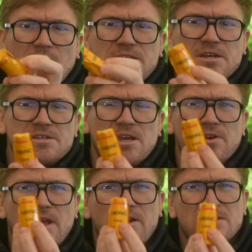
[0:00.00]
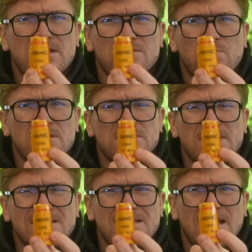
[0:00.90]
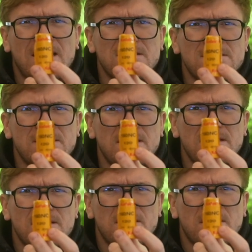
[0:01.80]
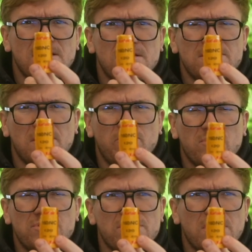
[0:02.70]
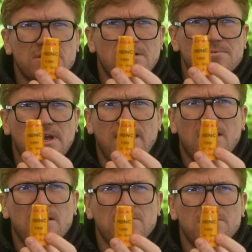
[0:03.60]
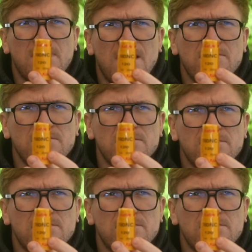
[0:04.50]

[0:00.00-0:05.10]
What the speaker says: you can see on here, it says 160 NC, so Portra goes up to 800 now.